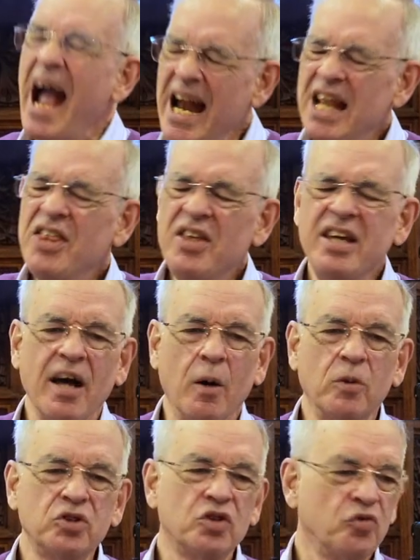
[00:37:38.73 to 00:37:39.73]
anything
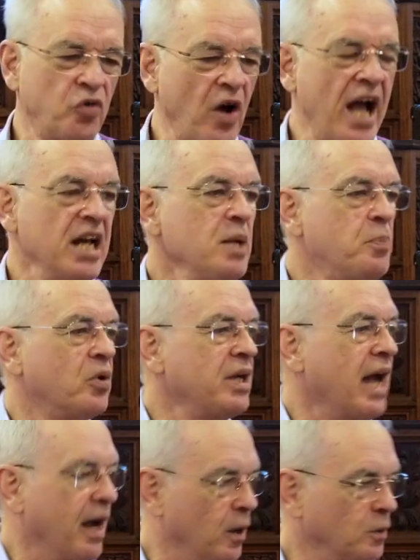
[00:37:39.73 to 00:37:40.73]
else for
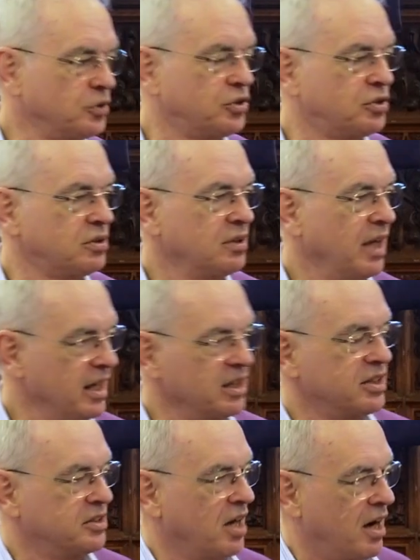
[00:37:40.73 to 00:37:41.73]
anybody else in
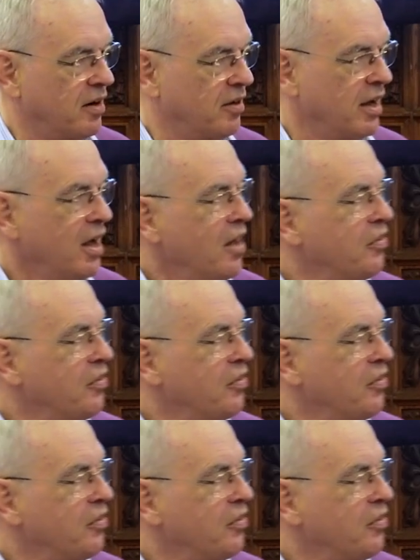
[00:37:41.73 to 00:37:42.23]
Gadara.